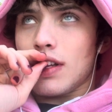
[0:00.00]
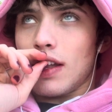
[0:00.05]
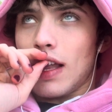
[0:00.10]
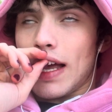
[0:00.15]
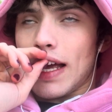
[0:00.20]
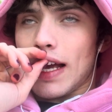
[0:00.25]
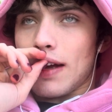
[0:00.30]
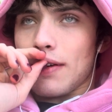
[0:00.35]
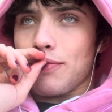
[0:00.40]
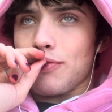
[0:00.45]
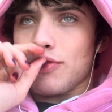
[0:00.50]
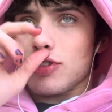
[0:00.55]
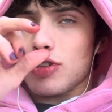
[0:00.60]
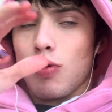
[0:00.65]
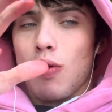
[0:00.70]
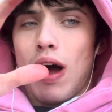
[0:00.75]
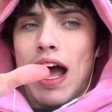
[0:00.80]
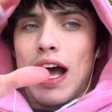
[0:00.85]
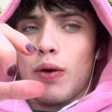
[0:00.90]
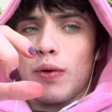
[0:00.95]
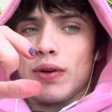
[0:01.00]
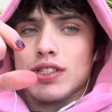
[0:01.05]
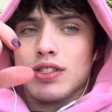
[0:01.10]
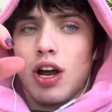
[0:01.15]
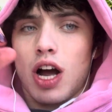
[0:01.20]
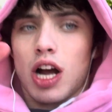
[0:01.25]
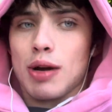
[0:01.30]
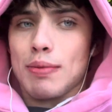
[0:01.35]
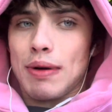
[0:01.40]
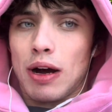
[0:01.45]
like, so I always
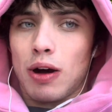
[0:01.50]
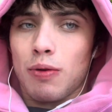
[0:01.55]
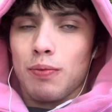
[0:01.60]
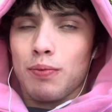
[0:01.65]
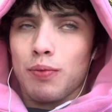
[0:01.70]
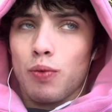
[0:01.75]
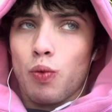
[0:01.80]
talk about